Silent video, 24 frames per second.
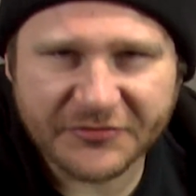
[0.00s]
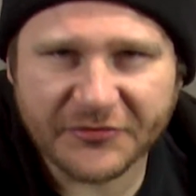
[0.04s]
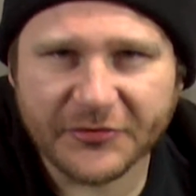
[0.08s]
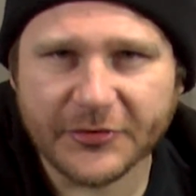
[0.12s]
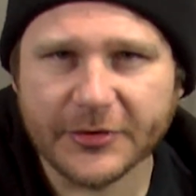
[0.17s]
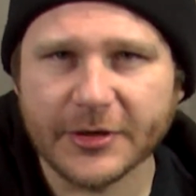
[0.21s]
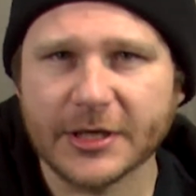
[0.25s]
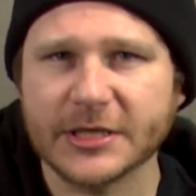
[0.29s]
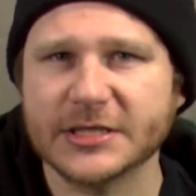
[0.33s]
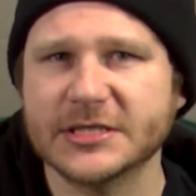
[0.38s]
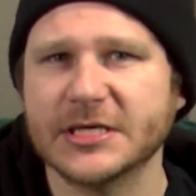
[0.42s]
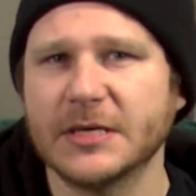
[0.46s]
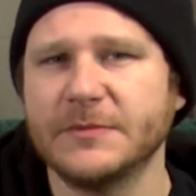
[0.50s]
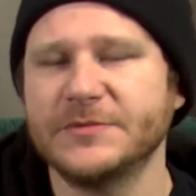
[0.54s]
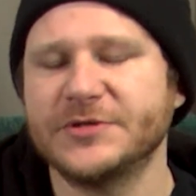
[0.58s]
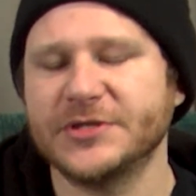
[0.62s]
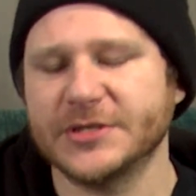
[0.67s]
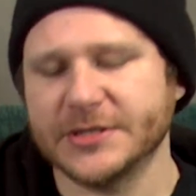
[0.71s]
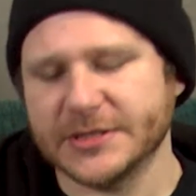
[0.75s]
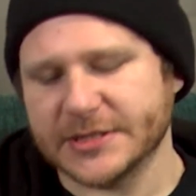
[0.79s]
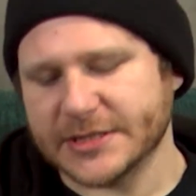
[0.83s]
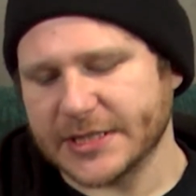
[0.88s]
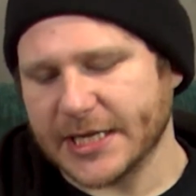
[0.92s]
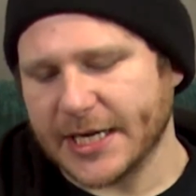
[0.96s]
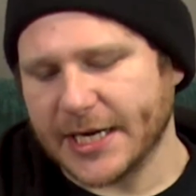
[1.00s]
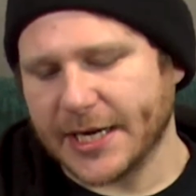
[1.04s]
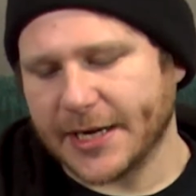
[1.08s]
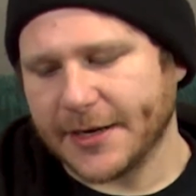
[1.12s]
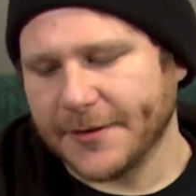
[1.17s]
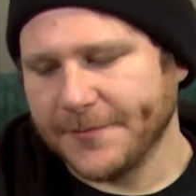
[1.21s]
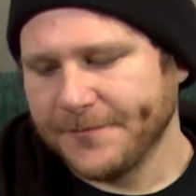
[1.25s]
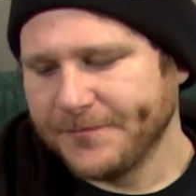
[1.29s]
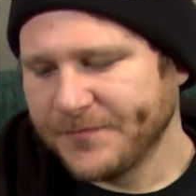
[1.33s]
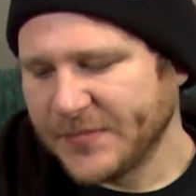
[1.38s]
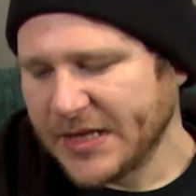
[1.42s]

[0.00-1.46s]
for assumption's sake,